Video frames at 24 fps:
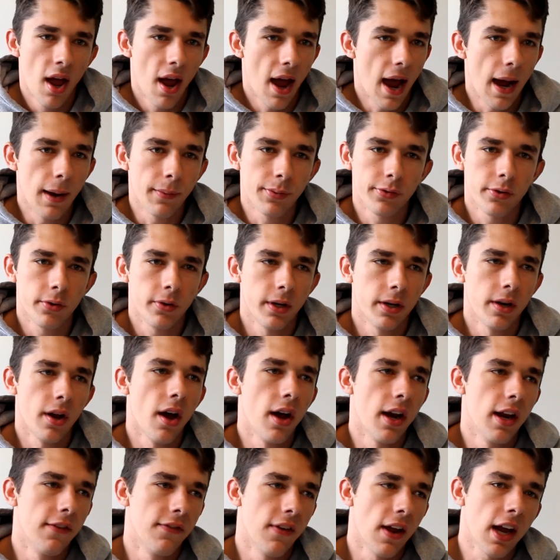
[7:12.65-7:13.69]
Absolutely
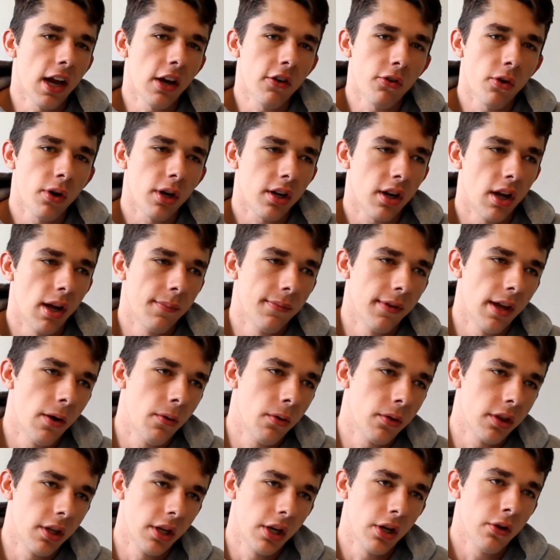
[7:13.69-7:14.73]
not. If Android comes out
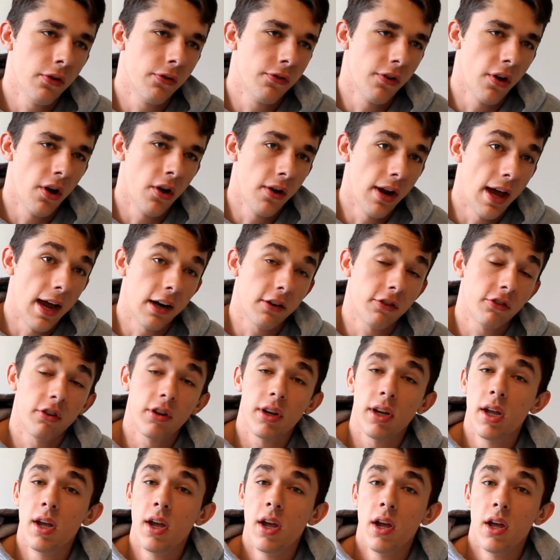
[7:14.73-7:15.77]
with a new phone,
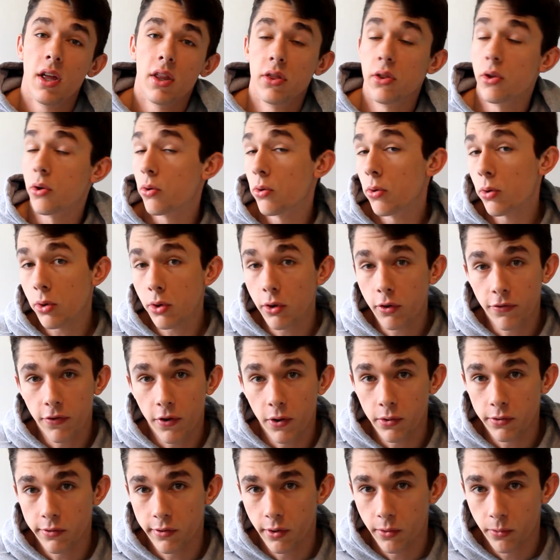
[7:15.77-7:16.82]
actually the Google
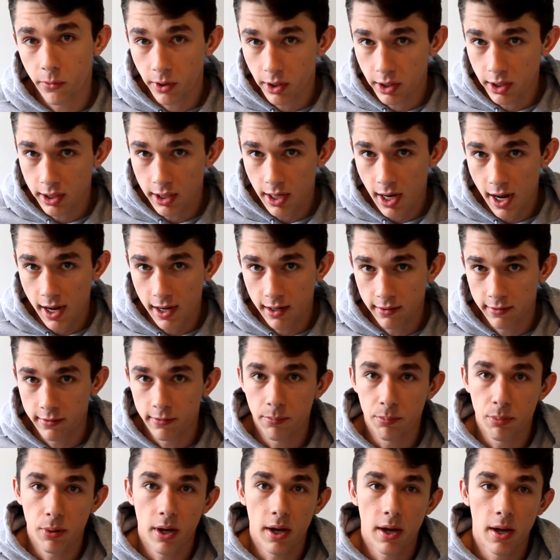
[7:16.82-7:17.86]
phones are really nice,
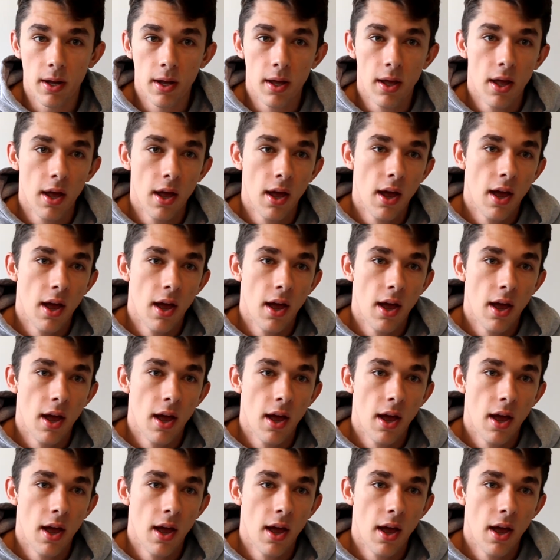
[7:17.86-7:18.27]
but